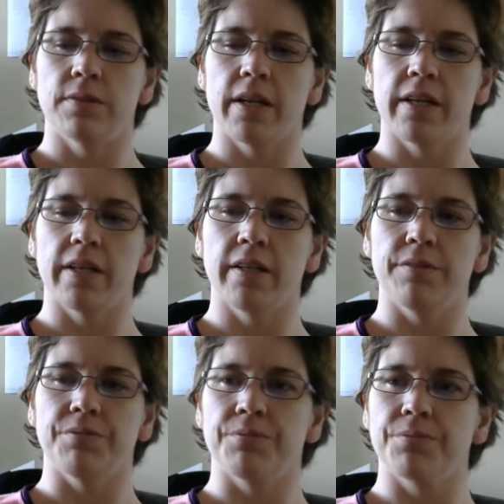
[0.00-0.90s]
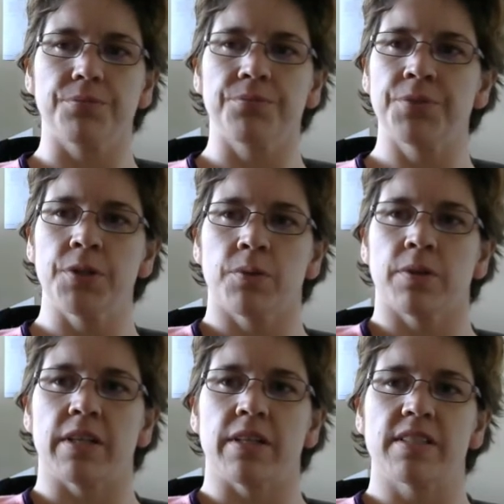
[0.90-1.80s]
any
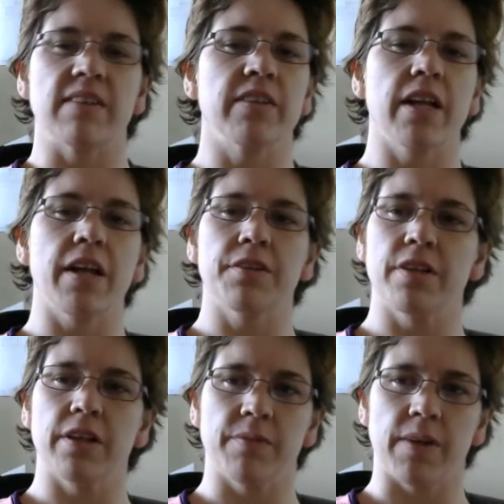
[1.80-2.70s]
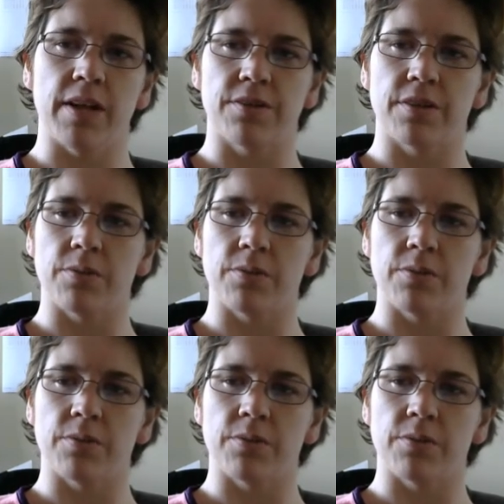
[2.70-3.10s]
fewer than 7 days in advance.